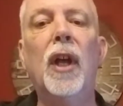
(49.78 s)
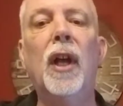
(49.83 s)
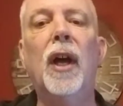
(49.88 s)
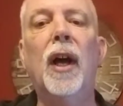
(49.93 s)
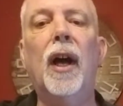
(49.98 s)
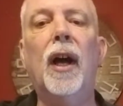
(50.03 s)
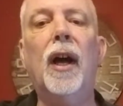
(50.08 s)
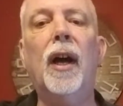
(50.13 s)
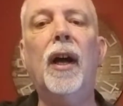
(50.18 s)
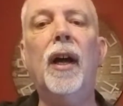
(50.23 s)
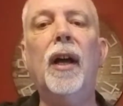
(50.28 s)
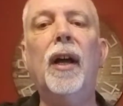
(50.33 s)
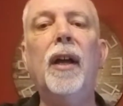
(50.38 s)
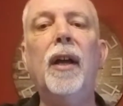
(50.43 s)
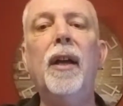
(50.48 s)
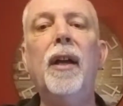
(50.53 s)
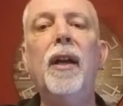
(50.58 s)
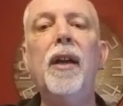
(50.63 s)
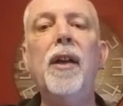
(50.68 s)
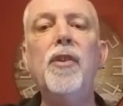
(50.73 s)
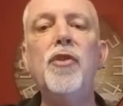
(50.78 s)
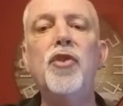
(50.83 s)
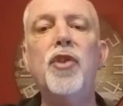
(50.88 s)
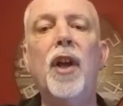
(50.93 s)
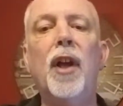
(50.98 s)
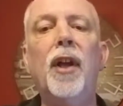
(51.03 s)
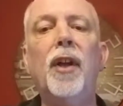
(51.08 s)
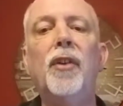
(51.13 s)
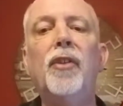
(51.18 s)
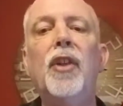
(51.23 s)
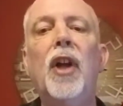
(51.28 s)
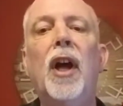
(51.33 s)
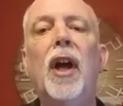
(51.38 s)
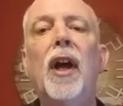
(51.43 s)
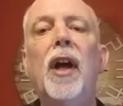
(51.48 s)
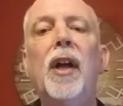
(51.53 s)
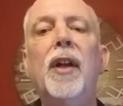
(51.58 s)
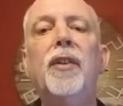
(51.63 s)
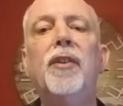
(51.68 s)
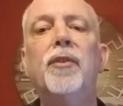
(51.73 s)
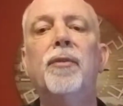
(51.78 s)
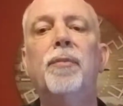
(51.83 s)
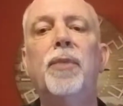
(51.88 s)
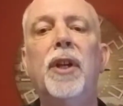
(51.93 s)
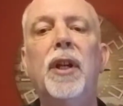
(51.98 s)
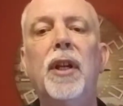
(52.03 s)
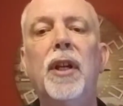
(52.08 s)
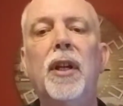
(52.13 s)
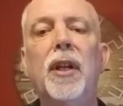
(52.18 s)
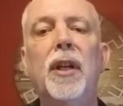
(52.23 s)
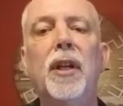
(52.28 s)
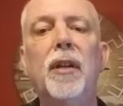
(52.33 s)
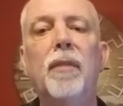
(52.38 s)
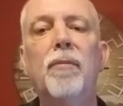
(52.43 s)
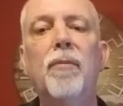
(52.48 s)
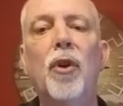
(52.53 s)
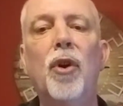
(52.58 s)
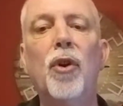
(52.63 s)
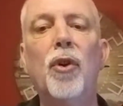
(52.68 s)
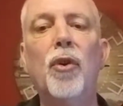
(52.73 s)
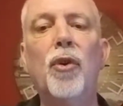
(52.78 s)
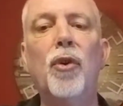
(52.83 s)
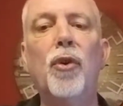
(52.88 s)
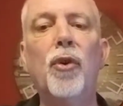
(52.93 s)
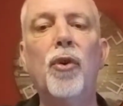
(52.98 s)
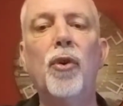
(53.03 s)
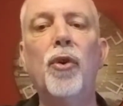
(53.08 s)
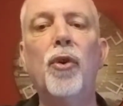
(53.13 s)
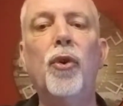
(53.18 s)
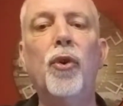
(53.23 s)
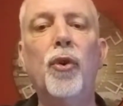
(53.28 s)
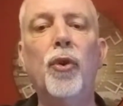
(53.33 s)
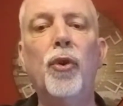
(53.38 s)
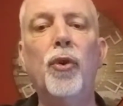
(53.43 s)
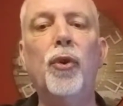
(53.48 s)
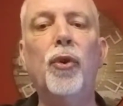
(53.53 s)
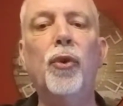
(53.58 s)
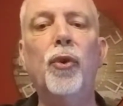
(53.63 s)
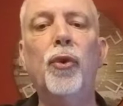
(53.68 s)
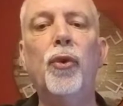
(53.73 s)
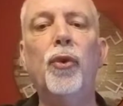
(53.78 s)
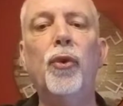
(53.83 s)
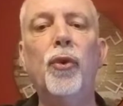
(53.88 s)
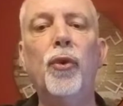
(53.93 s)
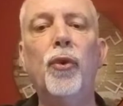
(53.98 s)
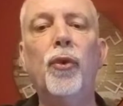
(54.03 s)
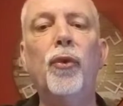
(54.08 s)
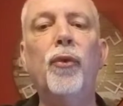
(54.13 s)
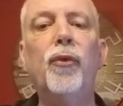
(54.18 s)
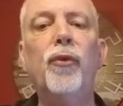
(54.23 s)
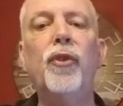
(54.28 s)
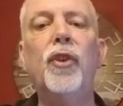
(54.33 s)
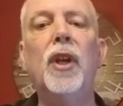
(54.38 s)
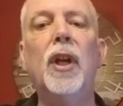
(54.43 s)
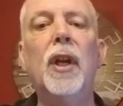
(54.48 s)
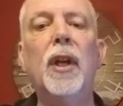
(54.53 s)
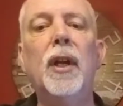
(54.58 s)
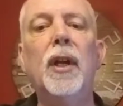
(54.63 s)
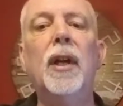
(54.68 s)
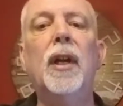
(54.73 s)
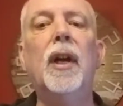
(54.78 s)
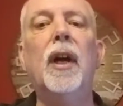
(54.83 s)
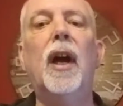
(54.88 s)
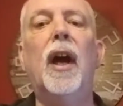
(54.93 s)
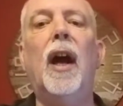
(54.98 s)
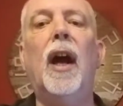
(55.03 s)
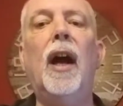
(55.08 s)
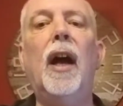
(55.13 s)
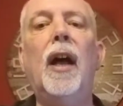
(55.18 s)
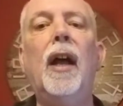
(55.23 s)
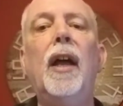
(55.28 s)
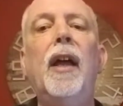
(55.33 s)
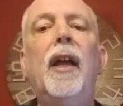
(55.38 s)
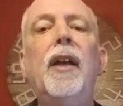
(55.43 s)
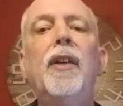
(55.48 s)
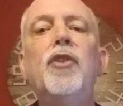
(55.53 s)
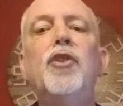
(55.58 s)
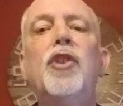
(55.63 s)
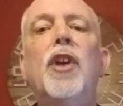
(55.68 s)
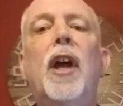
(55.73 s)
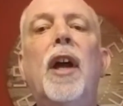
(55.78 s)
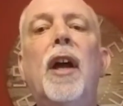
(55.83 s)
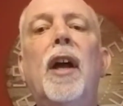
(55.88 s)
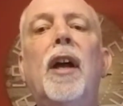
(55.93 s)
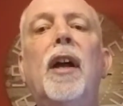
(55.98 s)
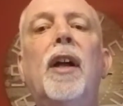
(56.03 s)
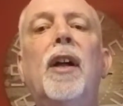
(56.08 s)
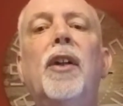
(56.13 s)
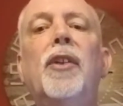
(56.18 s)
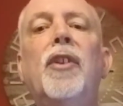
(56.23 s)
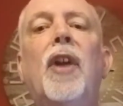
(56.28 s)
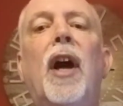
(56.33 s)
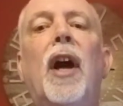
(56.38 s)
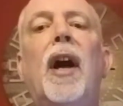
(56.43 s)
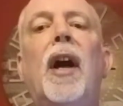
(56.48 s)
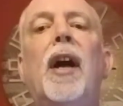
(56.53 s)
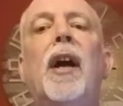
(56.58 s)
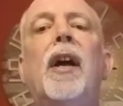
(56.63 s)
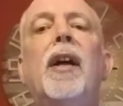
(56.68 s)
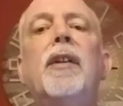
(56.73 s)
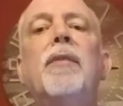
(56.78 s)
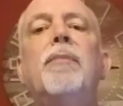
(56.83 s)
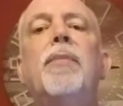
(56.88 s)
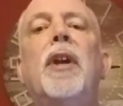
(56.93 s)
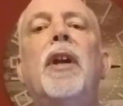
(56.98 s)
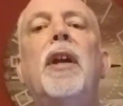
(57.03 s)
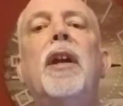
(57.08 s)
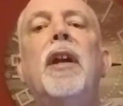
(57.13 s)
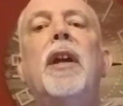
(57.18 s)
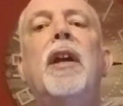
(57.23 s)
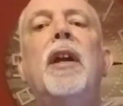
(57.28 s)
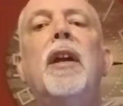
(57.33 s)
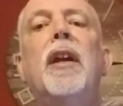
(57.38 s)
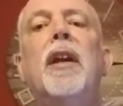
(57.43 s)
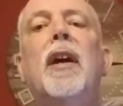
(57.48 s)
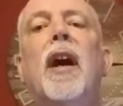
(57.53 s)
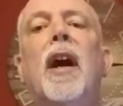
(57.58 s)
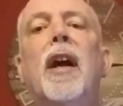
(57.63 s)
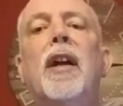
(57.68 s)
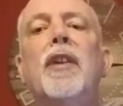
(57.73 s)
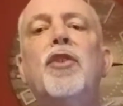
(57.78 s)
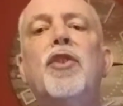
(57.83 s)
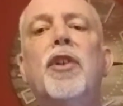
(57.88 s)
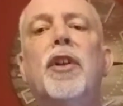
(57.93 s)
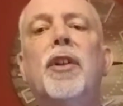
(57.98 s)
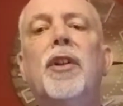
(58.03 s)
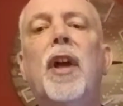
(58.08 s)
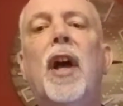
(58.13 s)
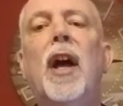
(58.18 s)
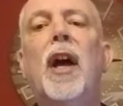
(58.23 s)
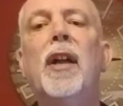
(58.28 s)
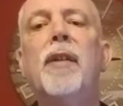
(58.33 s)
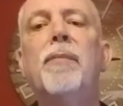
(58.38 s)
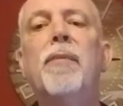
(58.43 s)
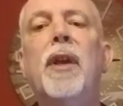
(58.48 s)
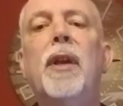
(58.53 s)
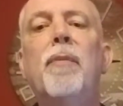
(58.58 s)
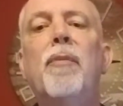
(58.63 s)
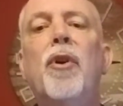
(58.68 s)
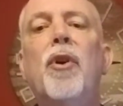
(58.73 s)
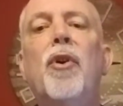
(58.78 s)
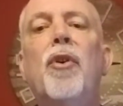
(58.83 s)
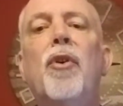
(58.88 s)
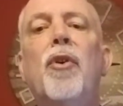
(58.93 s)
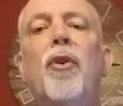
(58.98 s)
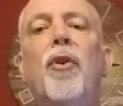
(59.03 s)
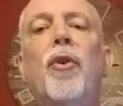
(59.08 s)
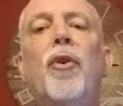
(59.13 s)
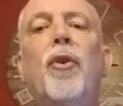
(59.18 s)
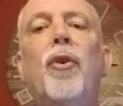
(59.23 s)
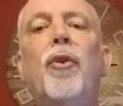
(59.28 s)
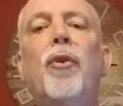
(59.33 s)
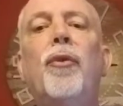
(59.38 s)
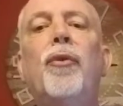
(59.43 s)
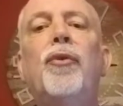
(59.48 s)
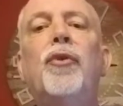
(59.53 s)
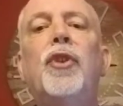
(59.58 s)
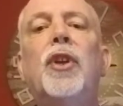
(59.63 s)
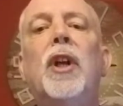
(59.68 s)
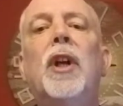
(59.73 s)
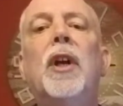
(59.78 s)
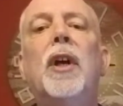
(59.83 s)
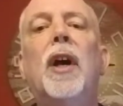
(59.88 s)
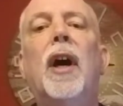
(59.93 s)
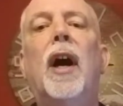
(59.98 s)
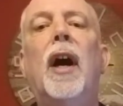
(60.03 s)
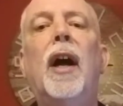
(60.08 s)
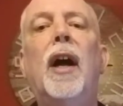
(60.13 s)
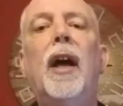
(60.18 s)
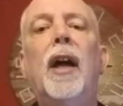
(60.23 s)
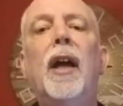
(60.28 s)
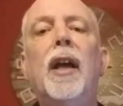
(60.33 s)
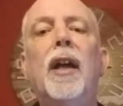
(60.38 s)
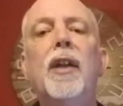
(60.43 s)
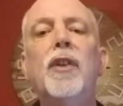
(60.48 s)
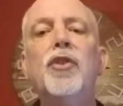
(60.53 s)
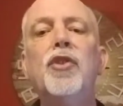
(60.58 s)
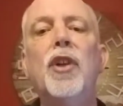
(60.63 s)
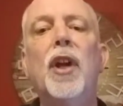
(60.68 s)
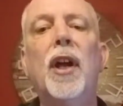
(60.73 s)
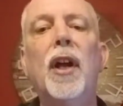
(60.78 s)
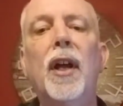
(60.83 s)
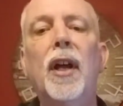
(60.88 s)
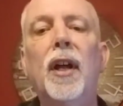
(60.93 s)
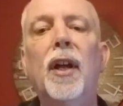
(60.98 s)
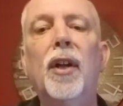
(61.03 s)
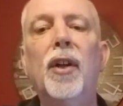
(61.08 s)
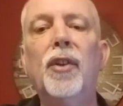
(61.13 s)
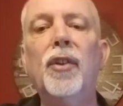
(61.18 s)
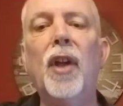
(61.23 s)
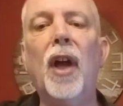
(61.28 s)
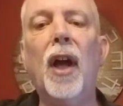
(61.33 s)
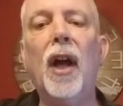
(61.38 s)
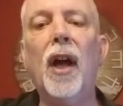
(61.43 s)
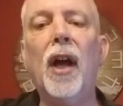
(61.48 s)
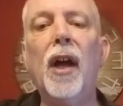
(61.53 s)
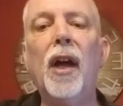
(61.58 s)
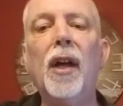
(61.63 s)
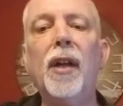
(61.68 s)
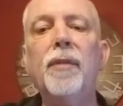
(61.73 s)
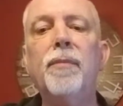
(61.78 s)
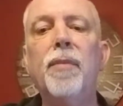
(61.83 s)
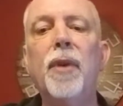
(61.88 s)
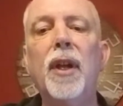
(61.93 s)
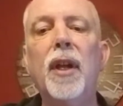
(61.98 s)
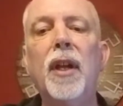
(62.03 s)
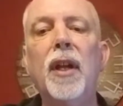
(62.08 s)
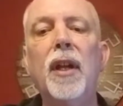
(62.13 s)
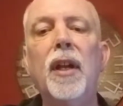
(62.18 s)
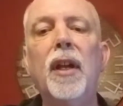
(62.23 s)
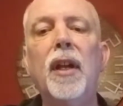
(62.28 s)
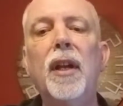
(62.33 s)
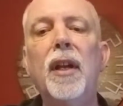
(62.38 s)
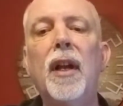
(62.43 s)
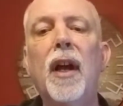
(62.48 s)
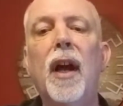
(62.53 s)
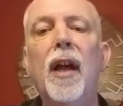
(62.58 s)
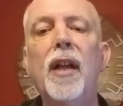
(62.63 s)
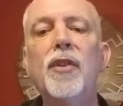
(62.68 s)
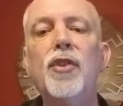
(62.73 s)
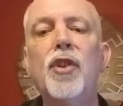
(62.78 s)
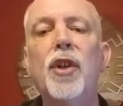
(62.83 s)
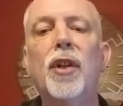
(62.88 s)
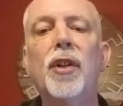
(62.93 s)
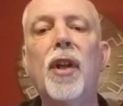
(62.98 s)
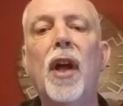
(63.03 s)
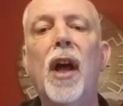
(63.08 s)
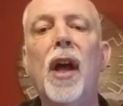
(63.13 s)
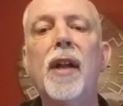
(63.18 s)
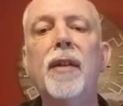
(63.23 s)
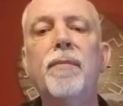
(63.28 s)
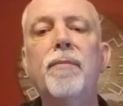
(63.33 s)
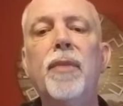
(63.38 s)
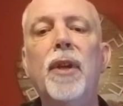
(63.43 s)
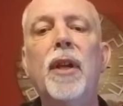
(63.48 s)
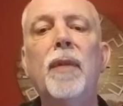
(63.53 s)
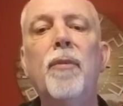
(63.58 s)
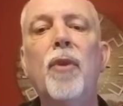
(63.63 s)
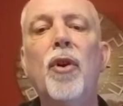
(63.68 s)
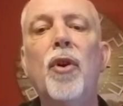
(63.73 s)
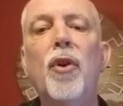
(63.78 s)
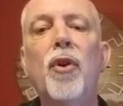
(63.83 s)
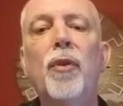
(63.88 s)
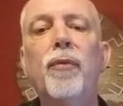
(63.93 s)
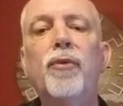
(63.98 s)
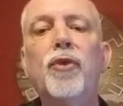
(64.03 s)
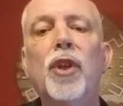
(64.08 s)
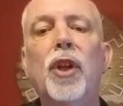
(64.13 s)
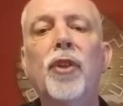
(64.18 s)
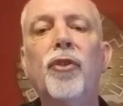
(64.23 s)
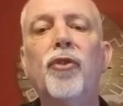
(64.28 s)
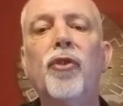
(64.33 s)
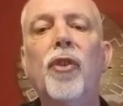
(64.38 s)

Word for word: I shall not be moved. I shall not be, I shall not be moved. I shall not be, I shall not be moved, just